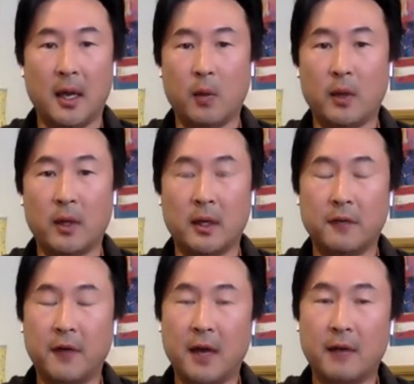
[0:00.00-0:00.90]

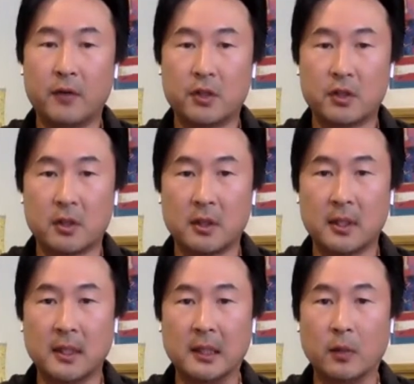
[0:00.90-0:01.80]
A195, which is our
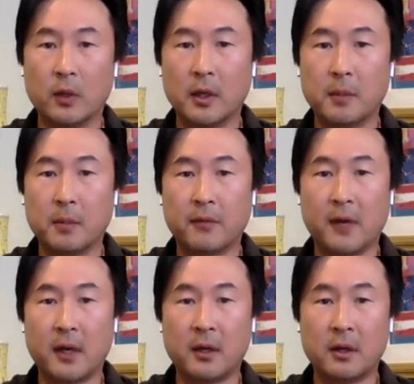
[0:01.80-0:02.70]
lead liquidity
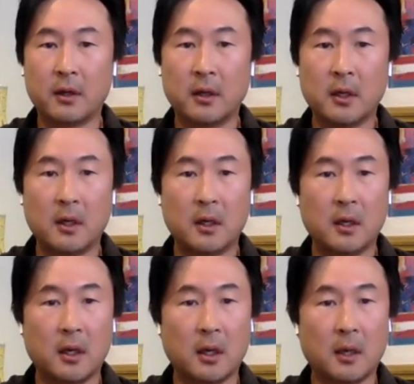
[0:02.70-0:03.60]
provider,
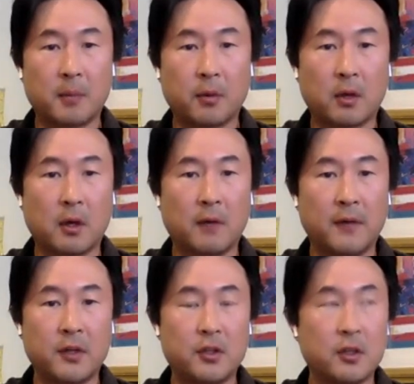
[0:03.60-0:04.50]
Protocol
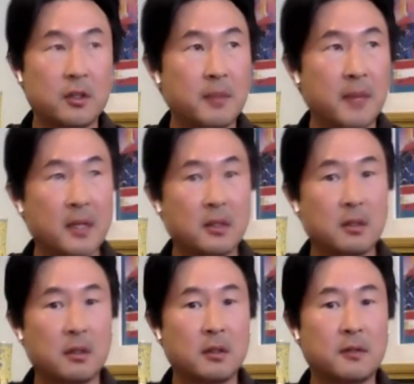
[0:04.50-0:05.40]
Ventures,
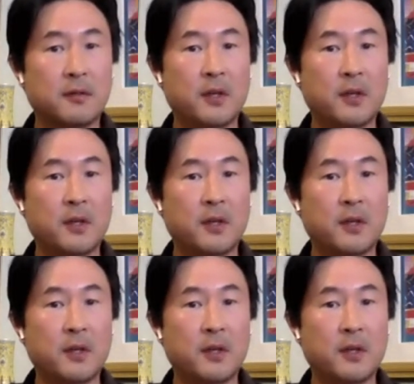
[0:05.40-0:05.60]
Masters